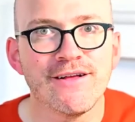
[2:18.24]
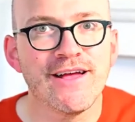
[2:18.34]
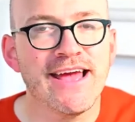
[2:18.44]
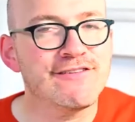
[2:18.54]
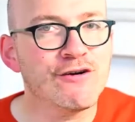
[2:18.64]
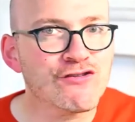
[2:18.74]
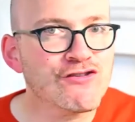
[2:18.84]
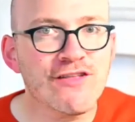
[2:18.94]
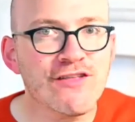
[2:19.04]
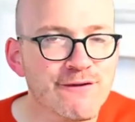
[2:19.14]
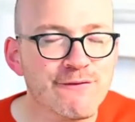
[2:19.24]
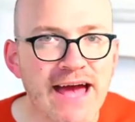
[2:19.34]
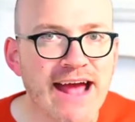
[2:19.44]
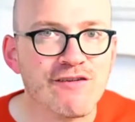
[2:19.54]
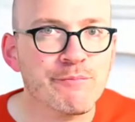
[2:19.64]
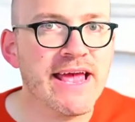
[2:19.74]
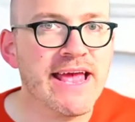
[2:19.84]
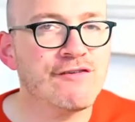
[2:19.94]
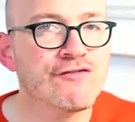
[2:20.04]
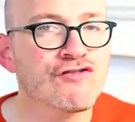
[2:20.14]
He's not changing the facts, but
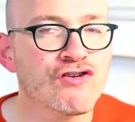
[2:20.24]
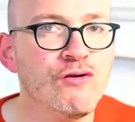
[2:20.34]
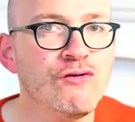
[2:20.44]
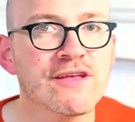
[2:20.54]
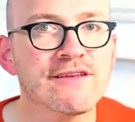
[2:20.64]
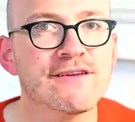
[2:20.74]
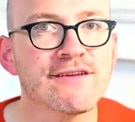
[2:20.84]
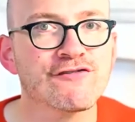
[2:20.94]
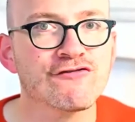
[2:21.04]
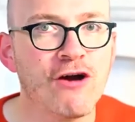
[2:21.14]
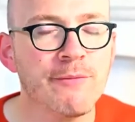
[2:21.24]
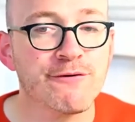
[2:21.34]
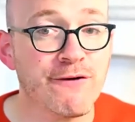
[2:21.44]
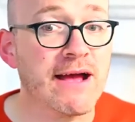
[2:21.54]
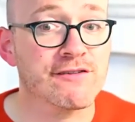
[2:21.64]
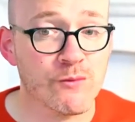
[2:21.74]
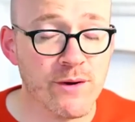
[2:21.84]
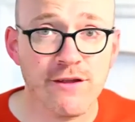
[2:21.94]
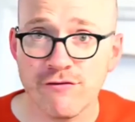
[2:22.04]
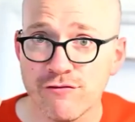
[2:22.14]
he is choosing to describe the facts in a way
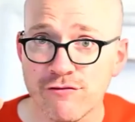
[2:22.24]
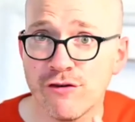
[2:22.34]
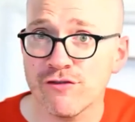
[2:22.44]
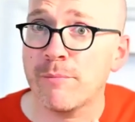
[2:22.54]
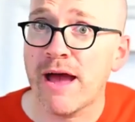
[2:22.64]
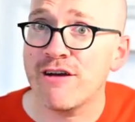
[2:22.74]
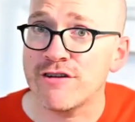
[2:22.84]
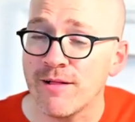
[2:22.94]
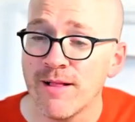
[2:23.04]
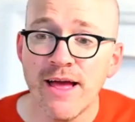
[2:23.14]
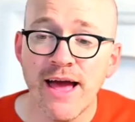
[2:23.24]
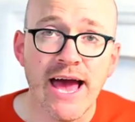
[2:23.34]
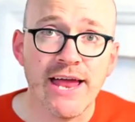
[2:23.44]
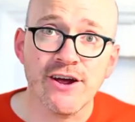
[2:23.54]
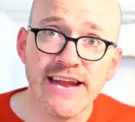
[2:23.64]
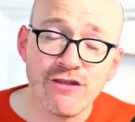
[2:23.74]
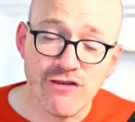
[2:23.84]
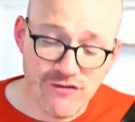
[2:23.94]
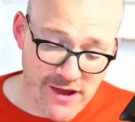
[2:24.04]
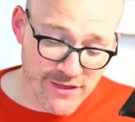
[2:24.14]
that draws the parallel. And I'd
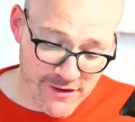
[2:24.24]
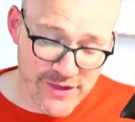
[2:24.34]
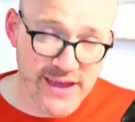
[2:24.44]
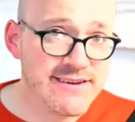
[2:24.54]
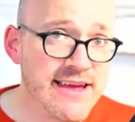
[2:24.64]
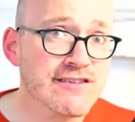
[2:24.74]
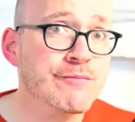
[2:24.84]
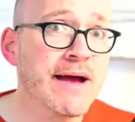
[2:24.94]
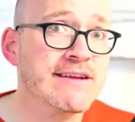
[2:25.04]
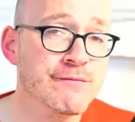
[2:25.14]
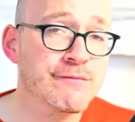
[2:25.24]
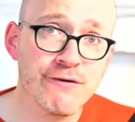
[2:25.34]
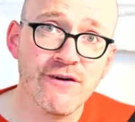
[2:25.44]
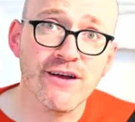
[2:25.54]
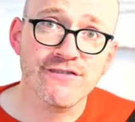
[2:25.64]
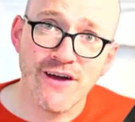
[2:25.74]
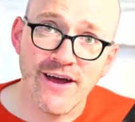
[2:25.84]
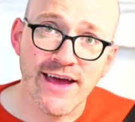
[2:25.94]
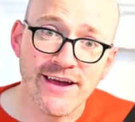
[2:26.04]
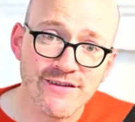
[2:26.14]
actually say, I think it takes us back to the prophet
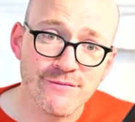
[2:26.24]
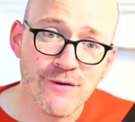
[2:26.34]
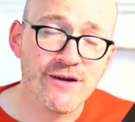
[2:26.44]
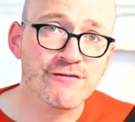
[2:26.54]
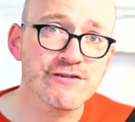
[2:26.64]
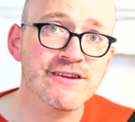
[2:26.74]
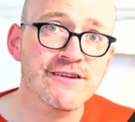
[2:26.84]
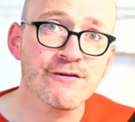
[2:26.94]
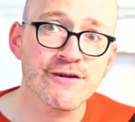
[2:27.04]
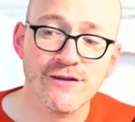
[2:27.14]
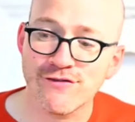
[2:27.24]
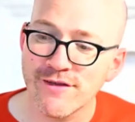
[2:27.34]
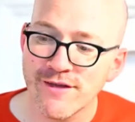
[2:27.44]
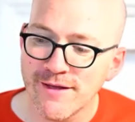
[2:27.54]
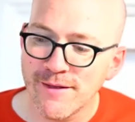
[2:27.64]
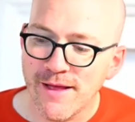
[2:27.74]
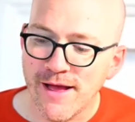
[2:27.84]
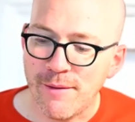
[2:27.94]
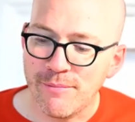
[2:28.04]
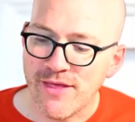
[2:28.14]
Isaiah, because Mark has already told us
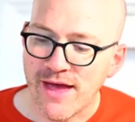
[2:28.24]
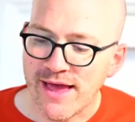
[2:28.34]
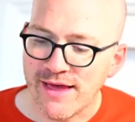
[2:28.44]
that